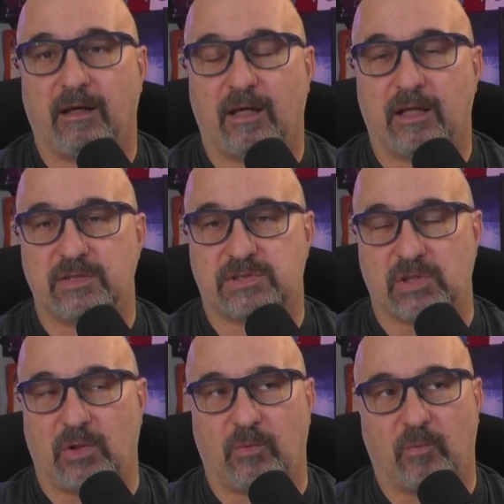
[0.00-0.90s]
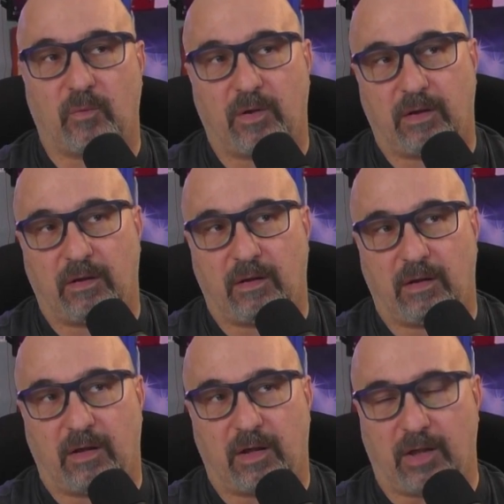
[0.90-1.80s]
So,
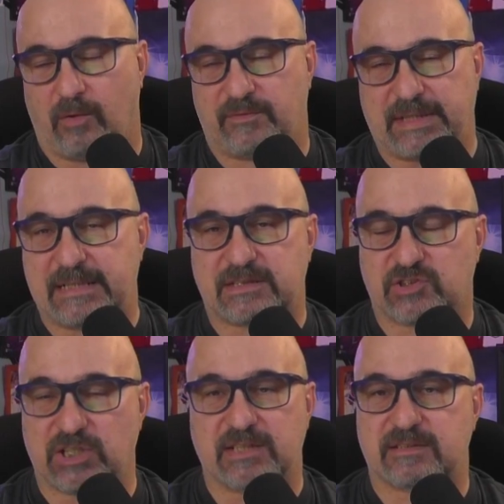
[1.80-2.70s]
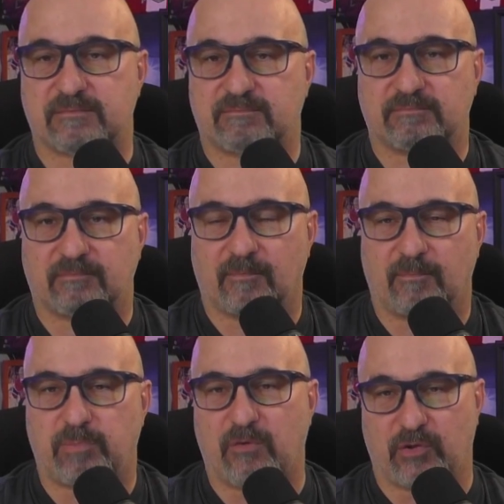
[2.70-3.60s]
that's just
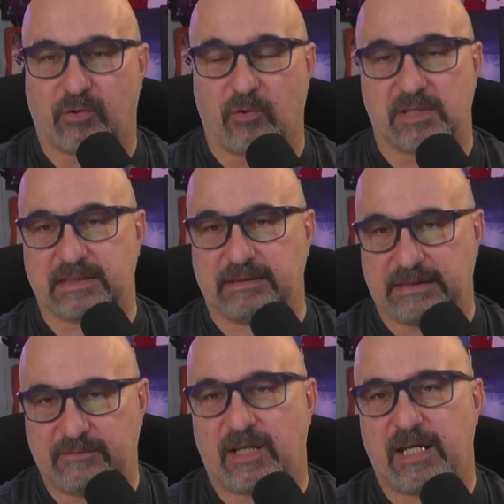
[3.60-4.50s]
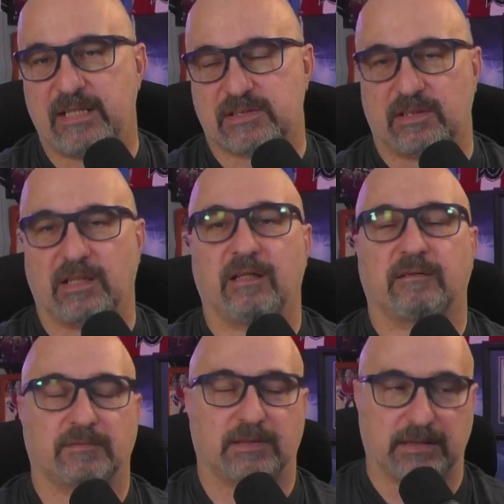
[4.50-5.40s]
par for the course. Levi is going to
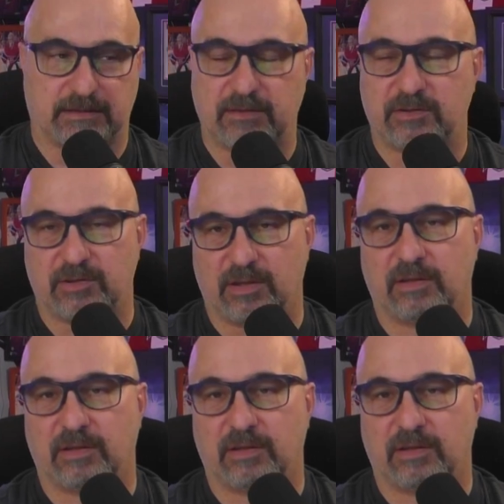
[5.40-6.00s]
continue to